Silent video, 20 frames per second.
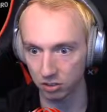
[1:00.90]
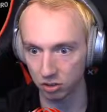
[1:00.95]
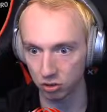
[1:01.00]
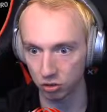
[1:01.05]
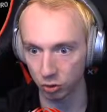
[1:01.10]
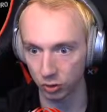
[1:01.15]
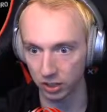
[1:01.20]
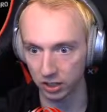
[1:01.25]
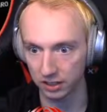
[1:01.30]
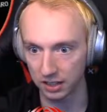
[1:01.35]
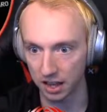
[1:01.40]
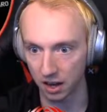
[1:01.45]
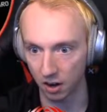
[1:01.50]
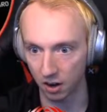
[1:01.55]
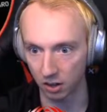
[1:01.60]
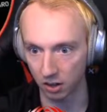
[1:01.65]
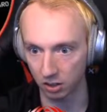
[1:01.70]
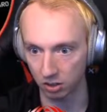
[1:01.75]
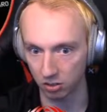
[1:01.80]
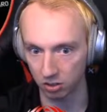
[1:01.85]
joining that
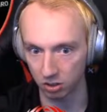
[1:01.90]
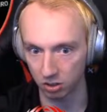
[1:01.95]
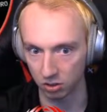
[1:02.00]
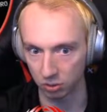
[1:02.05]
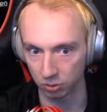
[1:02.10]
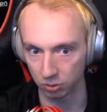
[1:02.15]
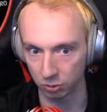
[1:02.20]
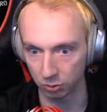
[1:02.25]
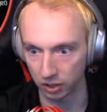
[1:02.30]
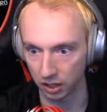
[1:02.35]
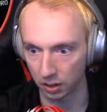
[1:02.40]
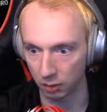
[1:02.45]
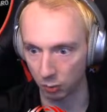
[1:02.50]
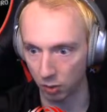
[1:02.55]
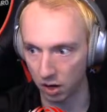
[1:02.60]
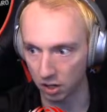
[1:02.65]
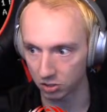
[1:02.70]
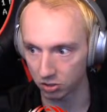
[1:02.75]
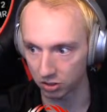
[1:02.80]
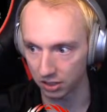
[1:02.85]
arc too. So we got to
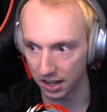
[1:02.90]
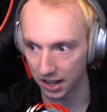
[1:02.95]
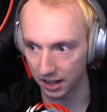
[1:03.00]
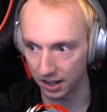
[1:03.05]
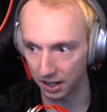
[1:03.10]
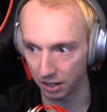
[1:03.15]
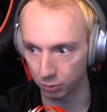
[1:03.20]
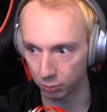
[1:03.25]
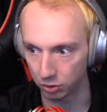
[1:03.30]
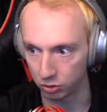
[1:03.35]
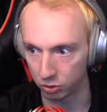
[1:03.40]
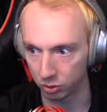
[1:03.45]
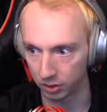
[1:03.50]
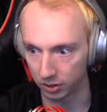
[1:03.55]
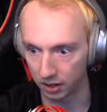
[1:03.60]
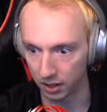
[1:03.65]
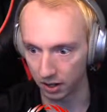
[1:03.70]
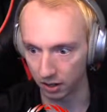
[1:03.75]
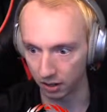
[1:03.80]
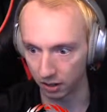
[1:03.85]
watch that as we join
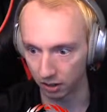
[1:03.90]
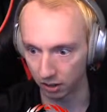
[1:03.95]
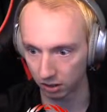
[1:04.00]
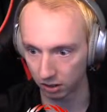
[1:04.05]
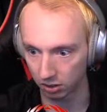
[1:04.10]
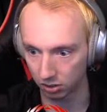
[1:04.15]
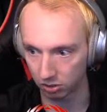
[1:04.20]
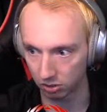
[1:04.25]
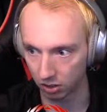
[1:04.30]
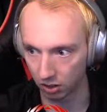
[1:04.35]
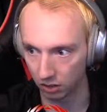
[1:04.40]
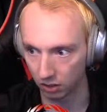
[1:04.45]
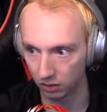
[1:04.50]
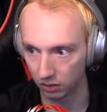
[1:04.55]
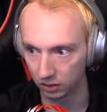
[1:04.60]
that arc. So